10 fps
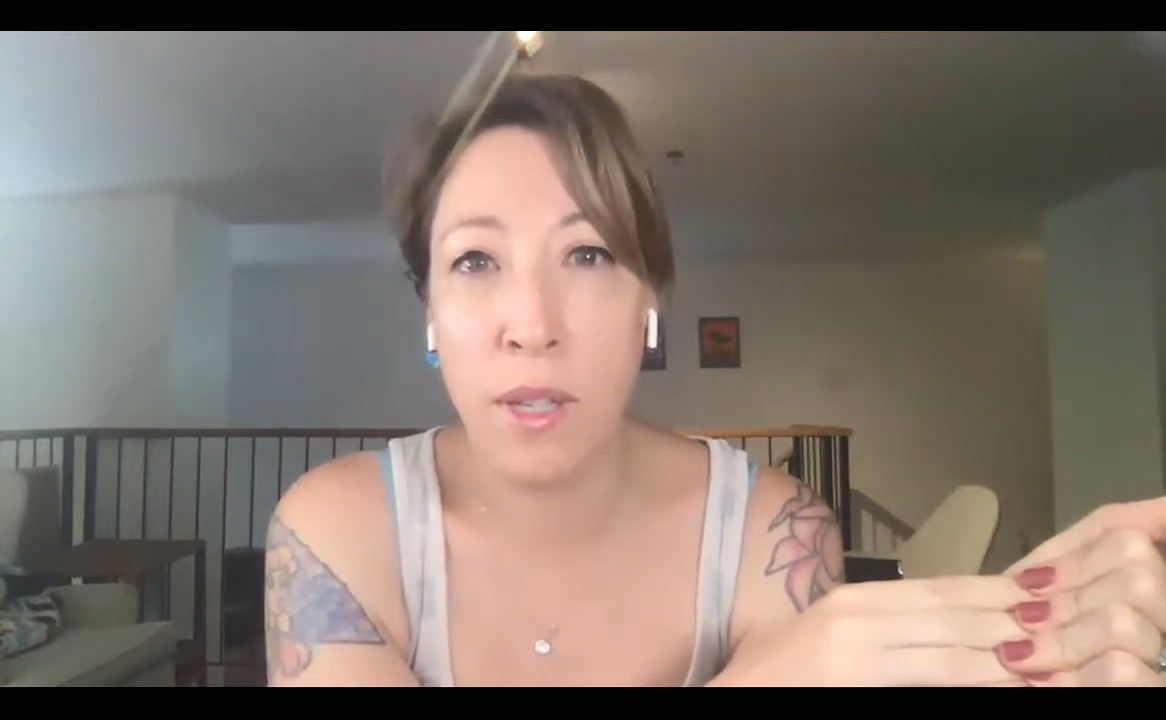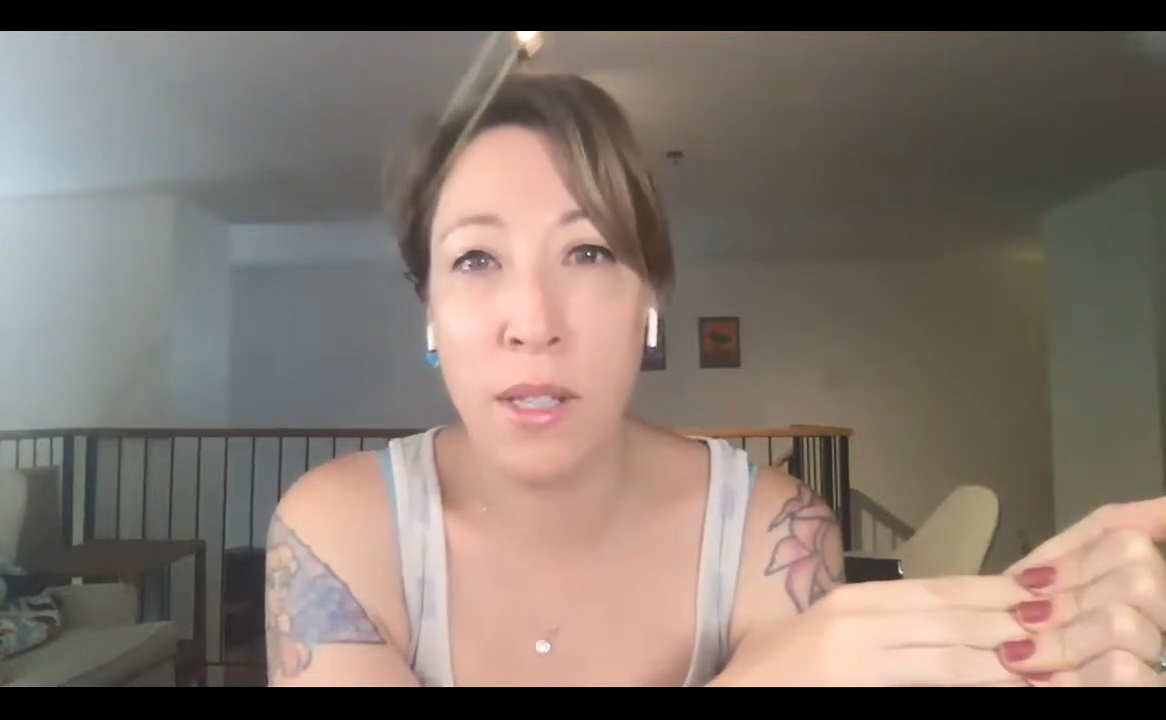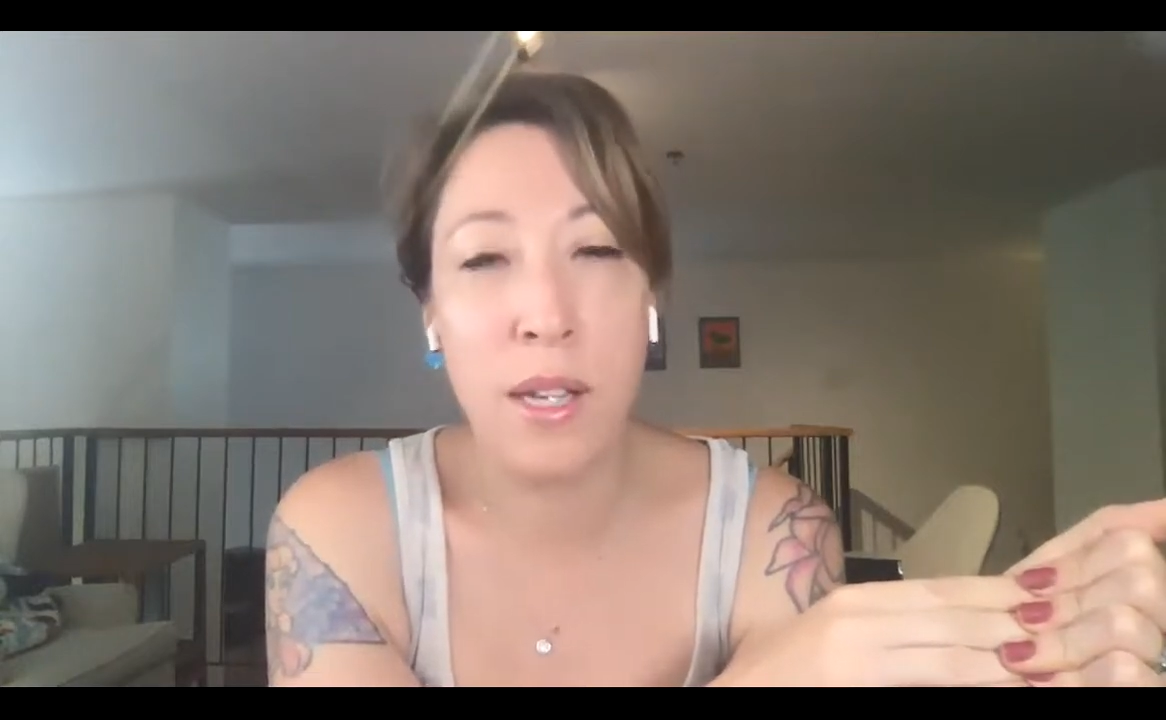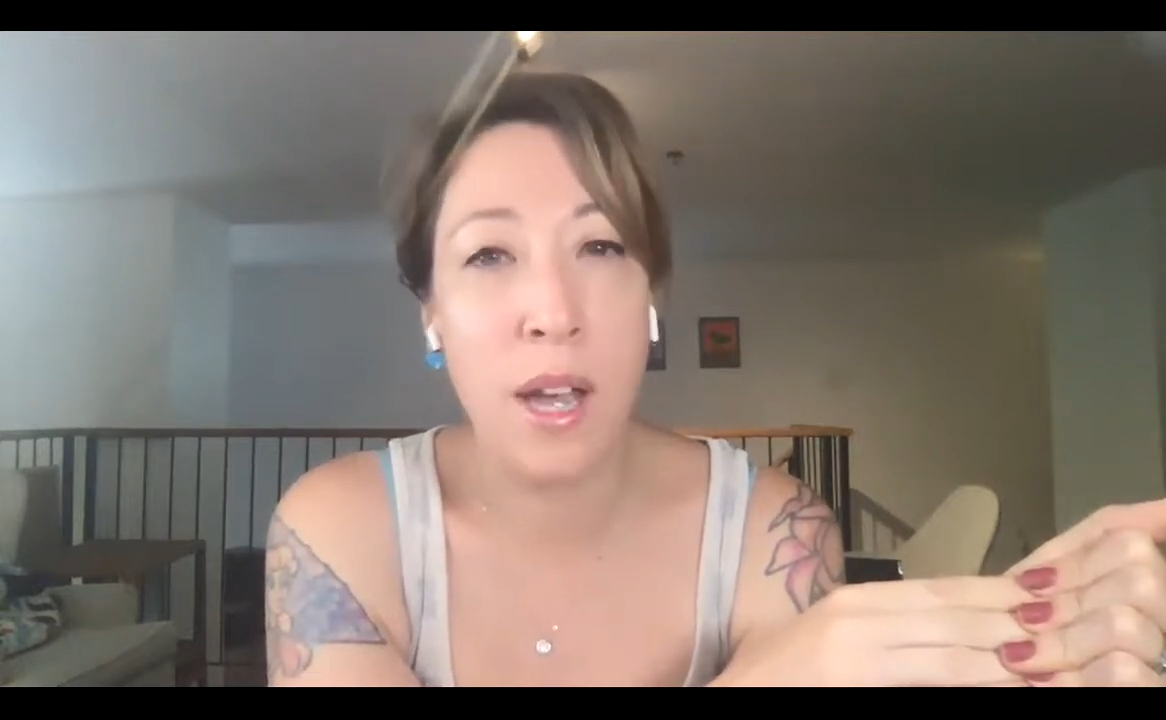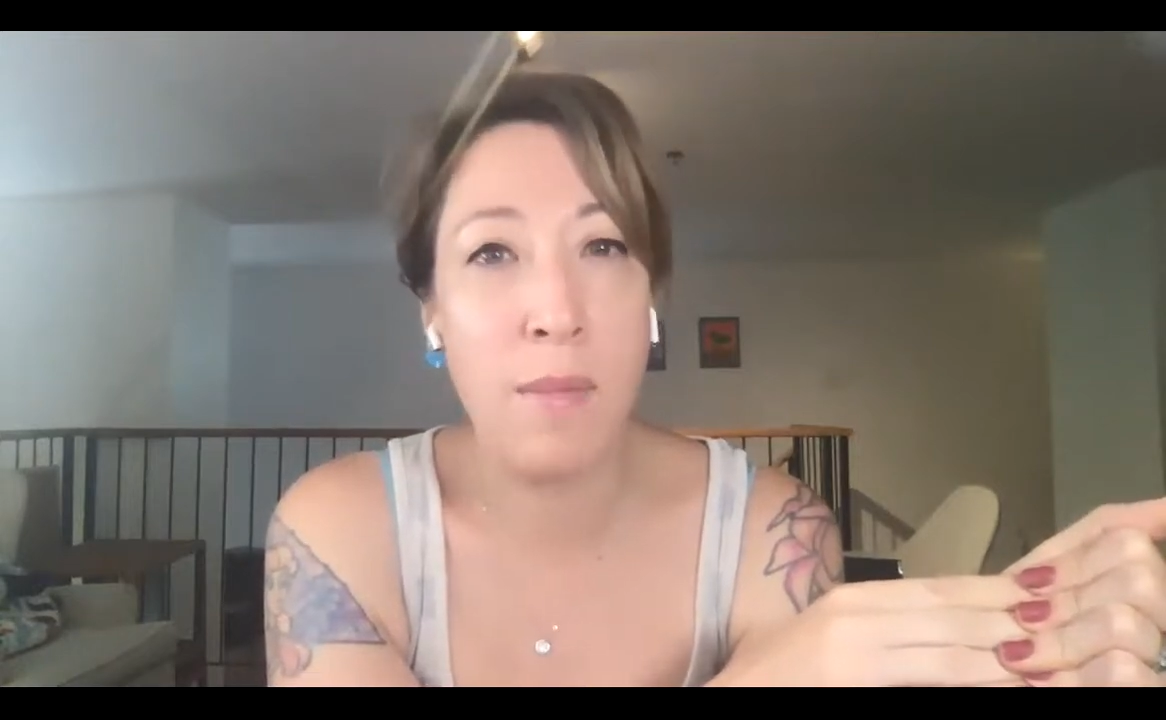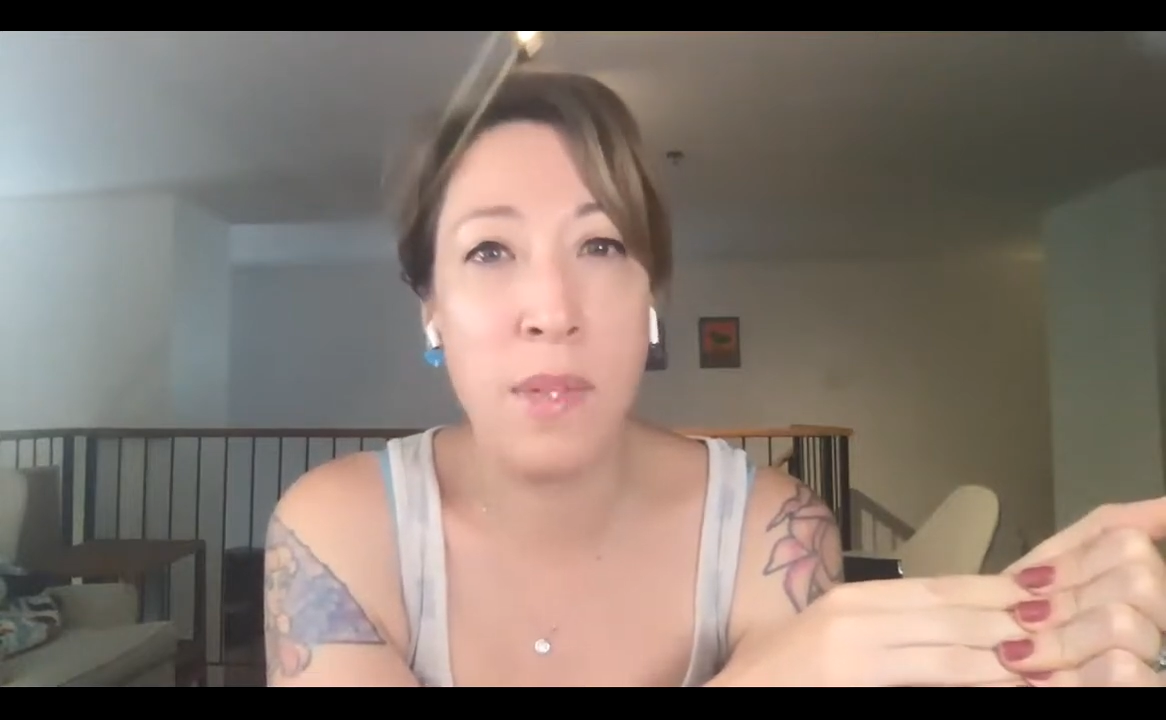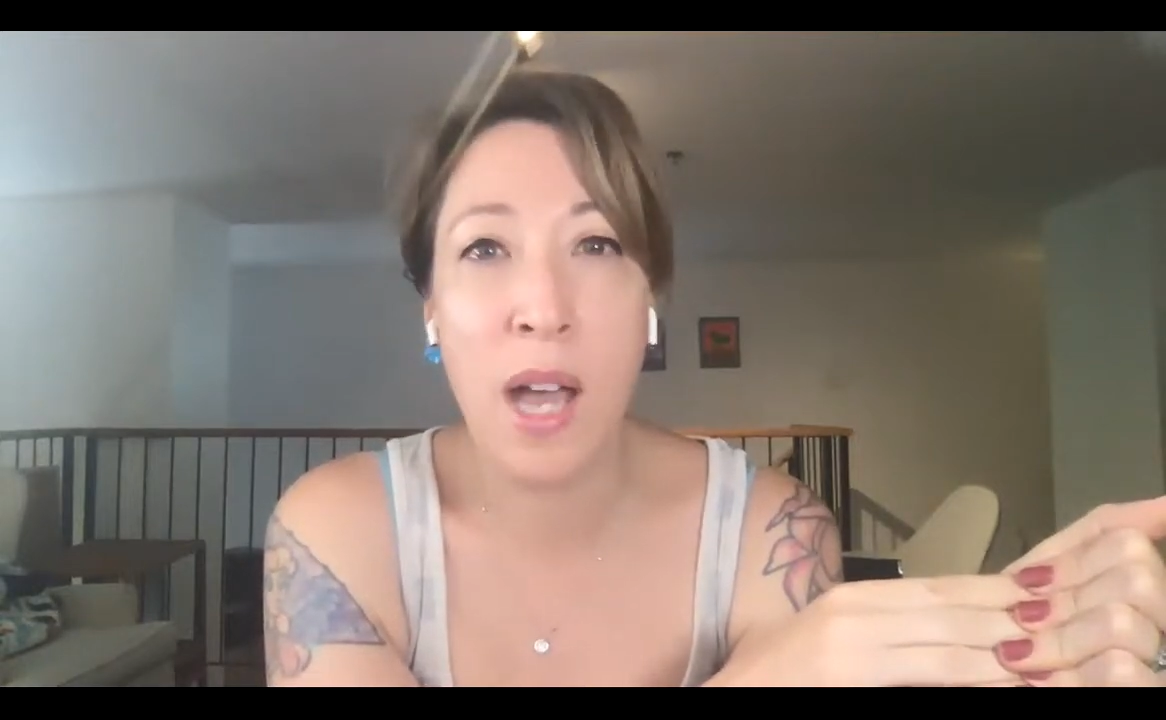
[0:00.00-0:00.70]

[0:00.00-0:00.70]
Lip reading: It's time to